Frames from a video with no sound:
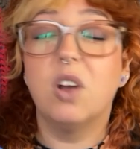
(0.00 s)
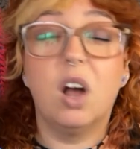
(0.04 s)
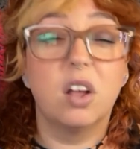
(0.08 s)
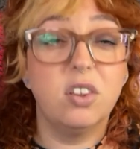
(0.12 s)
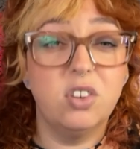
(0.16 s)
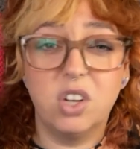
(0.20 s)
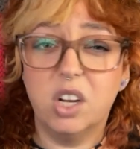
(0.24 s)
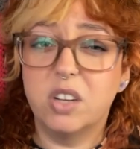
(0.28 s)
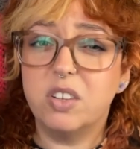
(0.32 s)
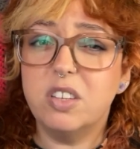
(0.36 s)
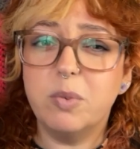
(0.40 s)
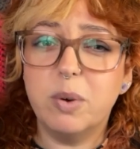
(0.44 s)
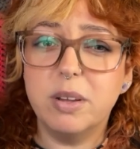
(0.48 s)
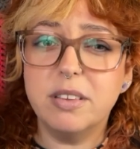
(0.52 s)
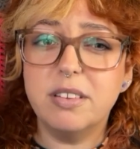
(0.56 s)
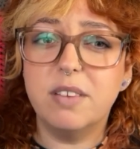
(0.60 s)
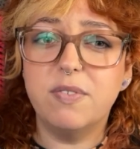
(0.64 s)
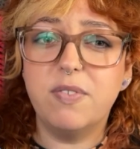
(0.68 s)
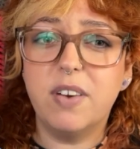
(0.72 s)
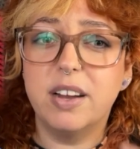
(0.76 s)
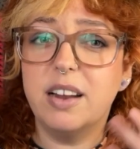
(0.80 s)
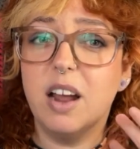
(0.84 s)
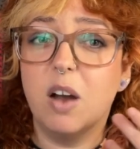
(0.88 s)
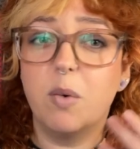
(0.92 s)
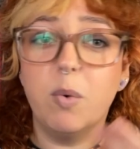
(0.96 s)
She also wants to
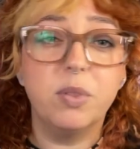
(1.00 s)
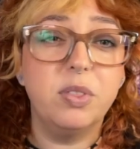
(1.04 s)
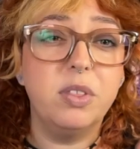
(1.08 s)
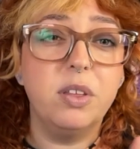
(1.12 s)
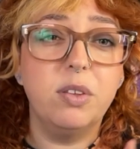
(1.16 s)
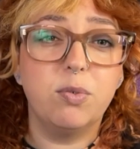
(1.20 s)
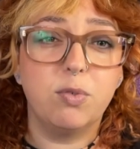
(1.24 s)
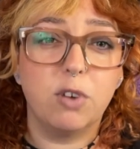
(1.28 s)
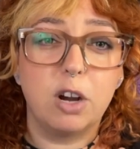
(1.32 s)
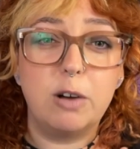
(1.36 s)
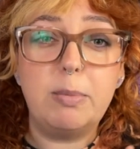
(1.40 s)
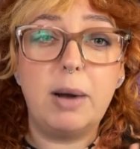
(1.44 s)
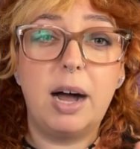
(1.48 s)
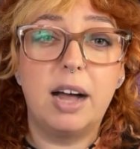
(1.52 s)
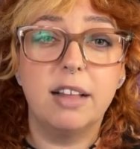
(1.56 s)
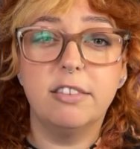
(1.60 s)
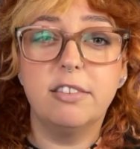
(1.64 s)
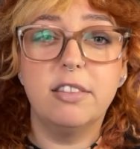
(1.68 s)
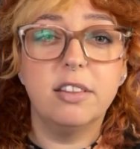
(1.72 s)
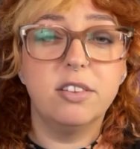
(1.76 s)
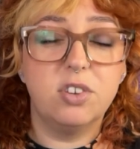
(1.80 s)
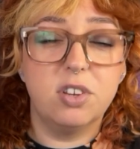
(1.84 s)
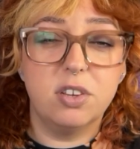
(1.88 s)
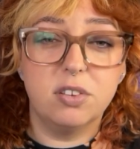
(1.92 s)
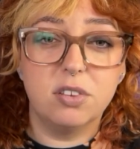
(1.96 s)
find out what these robots
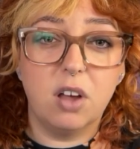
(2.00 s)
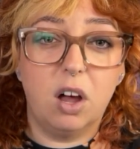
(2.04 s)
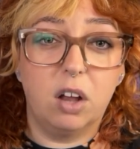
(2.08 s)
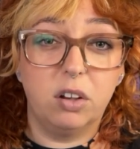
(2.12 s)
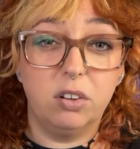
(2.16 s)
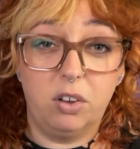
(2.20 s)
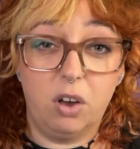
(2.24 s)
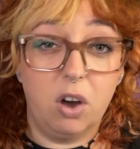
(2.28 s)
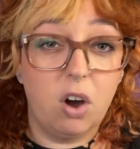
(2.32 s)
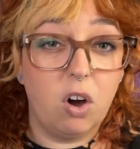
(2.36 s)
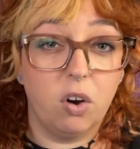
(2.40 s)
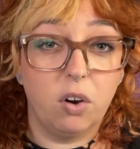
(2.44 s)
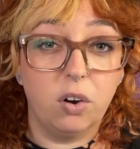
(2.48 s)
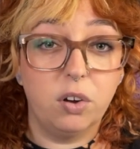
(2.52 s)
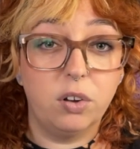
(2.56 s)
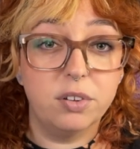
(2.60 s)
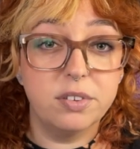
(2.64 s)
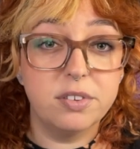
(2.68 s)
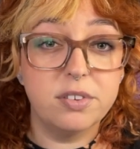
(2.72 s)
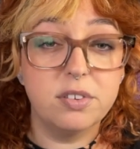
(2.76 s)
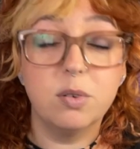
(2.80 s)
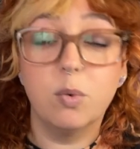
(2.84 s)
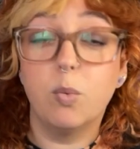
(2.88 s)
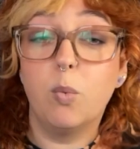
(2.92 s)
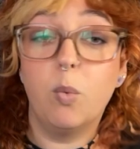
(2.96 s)
that she's called
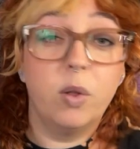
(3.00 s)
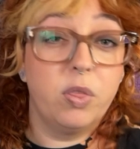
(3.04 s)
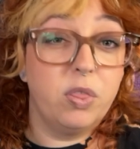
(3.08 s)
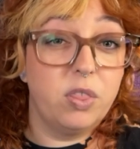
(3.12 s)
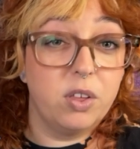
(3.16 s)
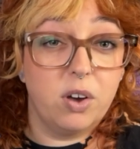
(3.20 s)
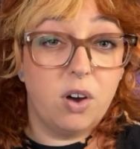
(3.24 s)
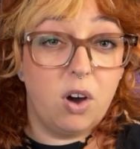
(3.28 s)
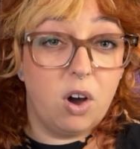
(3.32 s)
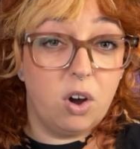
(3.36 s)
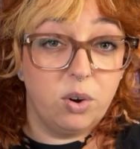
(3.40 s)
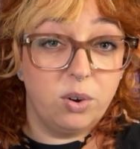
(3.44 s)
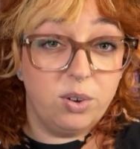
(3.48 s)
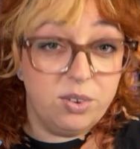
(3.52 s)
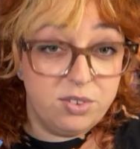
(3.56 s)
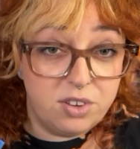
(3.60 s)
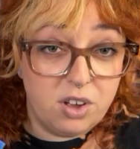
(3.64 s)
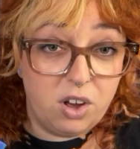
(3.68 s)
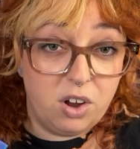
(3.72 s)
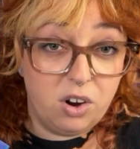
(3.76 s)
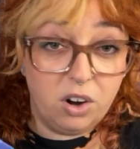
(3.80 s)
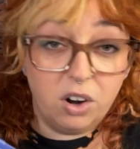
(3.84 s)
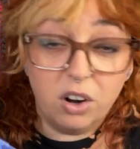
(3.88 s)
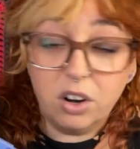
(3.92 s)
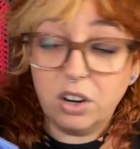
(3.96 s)
Carls, what the Carls
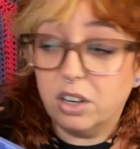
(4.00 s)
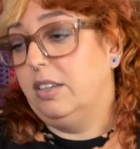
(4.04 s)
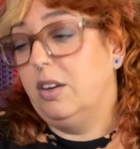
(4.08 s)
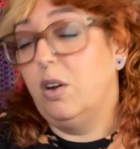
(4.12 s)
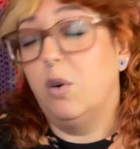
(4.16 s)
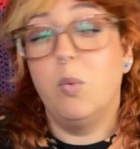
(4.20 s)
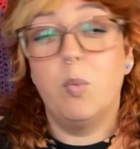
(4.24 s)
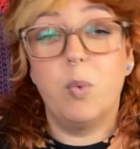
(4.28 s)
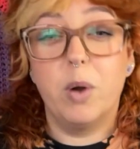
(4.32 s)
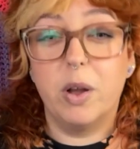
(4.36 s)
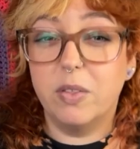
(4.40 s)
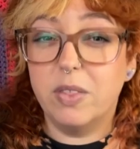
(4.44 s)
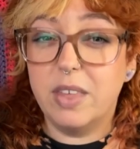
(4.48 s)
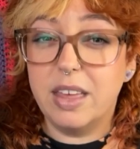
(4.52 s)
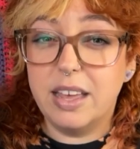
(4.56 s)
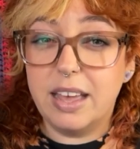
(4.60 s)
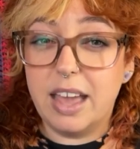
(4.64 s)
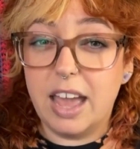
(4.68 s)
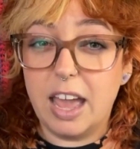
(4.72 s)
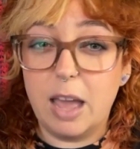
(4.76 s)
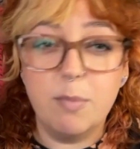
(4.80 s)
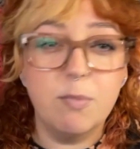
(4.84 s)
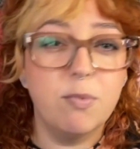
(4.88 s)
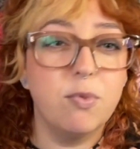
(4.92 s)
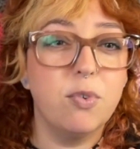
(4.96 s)
are, where they
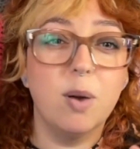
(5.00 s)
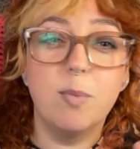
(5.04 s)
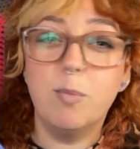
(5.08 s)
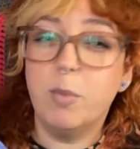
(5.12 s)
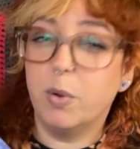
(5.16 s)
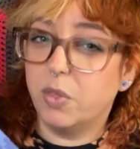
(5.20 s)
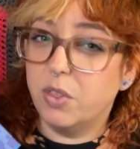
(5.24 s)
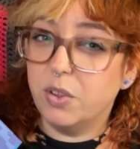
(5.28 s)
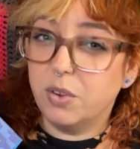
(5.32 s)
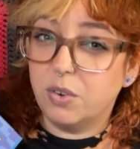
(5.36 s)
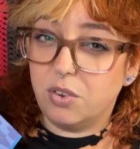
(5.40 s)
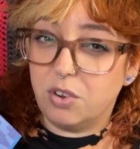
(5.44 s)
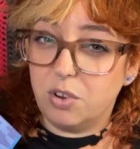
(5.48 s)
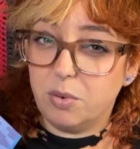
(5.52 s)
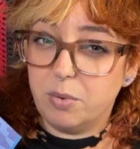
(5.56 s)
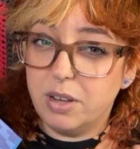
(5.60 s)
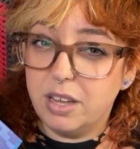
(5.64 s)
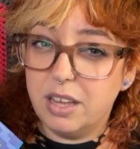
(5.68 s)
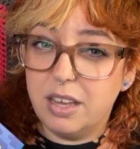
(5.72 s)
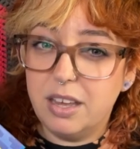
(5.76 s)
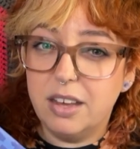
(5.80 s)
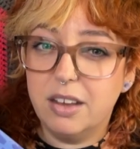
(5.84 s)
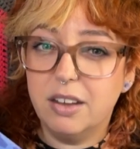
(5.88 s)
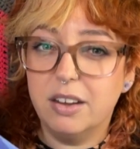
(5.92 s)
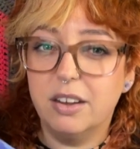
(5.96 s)
came from, what they're doing
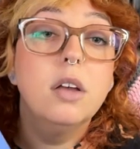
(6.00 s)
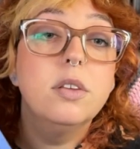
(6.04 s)
here.